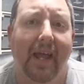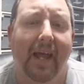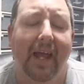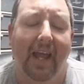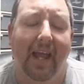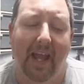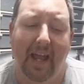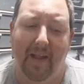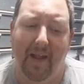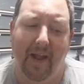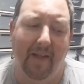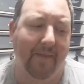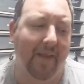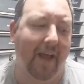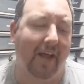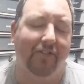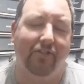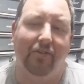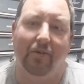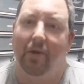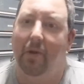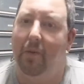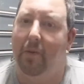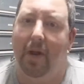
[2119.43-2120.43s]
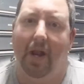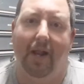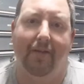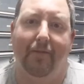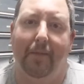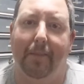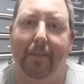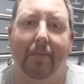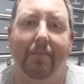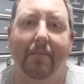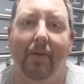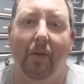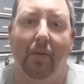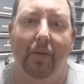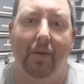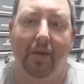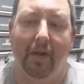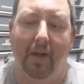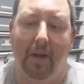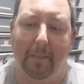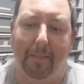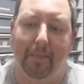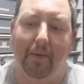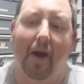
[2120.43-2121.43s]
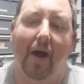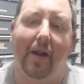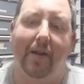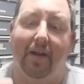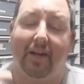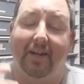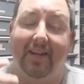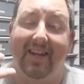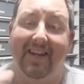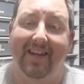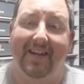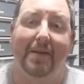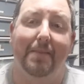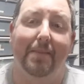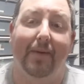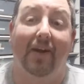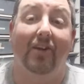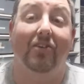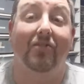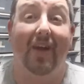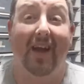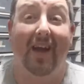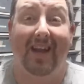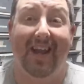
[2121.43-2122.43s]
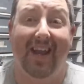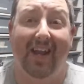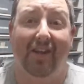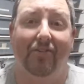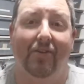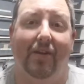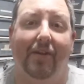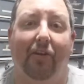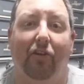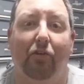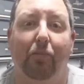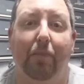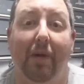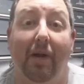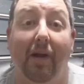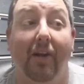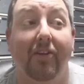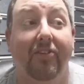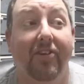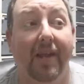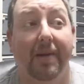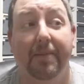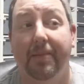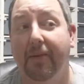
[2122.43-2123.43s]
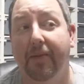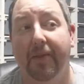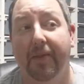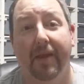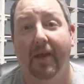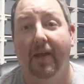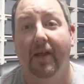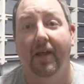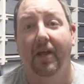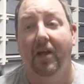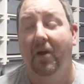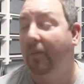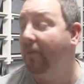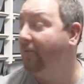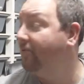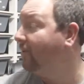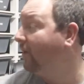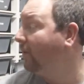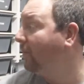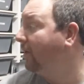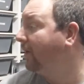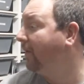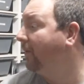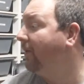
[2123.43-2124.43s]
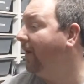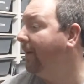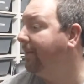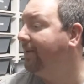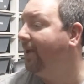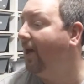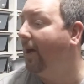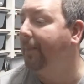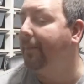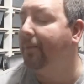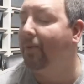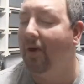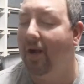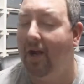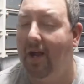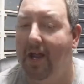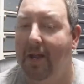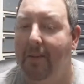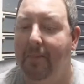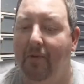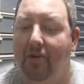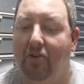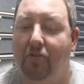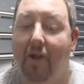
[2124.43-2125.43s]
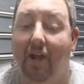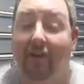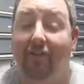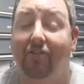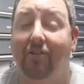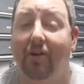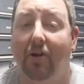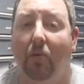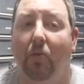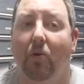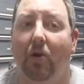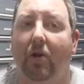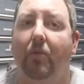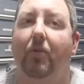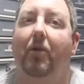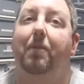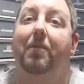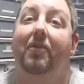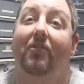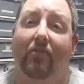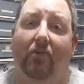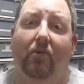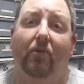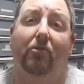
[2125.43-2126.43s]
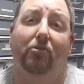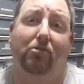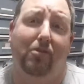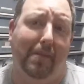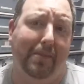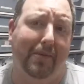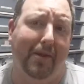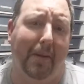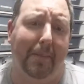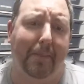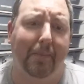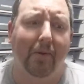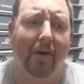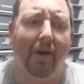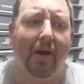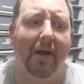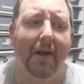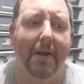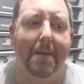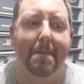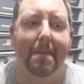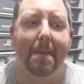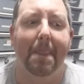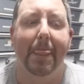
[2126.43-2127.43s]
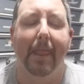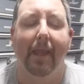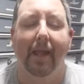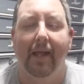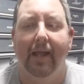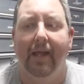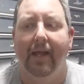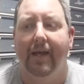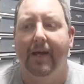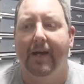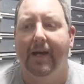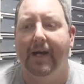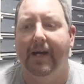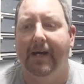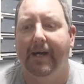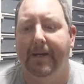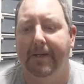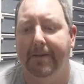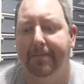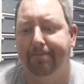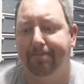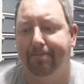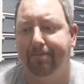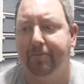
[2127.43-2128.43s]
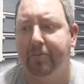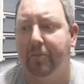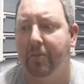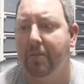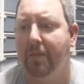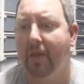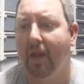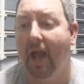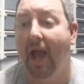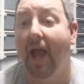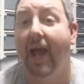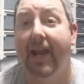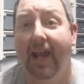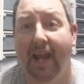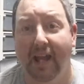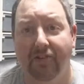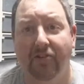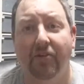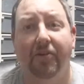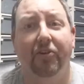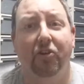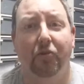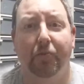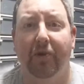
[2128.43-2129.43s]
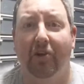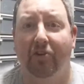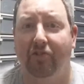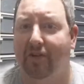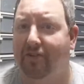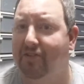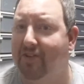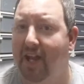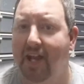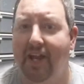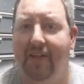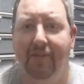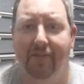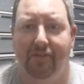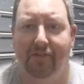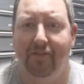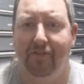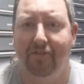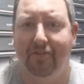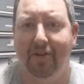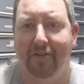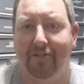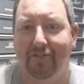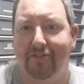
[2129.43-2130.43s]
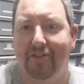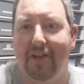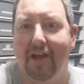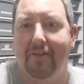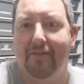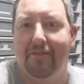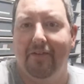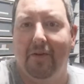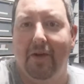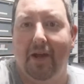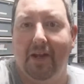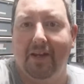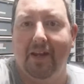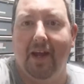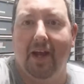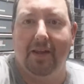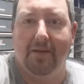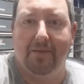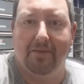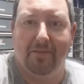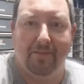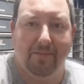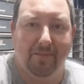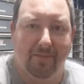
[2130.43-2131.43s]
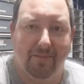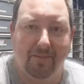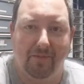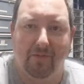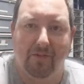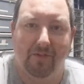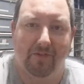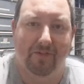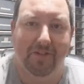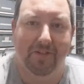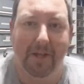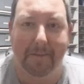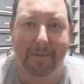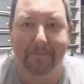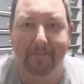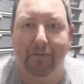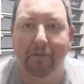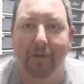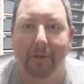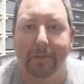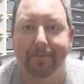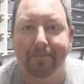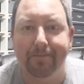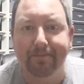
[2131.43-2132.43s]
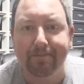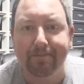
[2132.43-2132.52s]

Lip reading: And that's the only one I ever promote a product to anybody who's had hands-on experience. Same with, we started working with Reptile Prime, which we actually started working with before it was Reptile Prime. I had hands-on experience. I said, hey, this is good stuff. I just did. So,